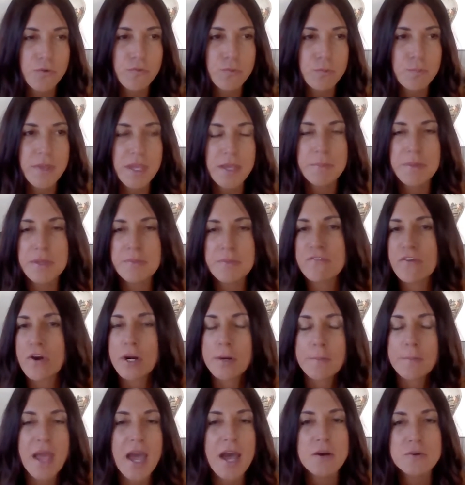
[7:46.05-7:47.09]
maybe
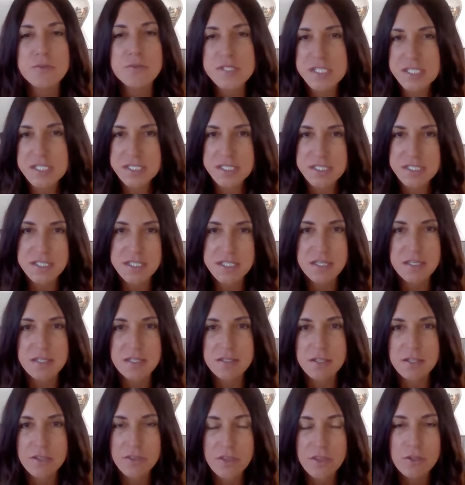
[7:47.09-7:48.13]
farmhouse is
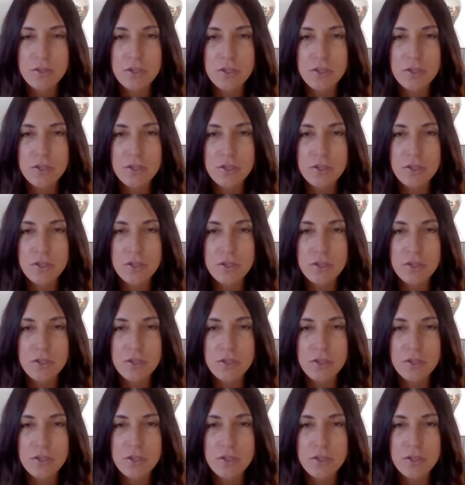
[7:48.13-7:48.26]
the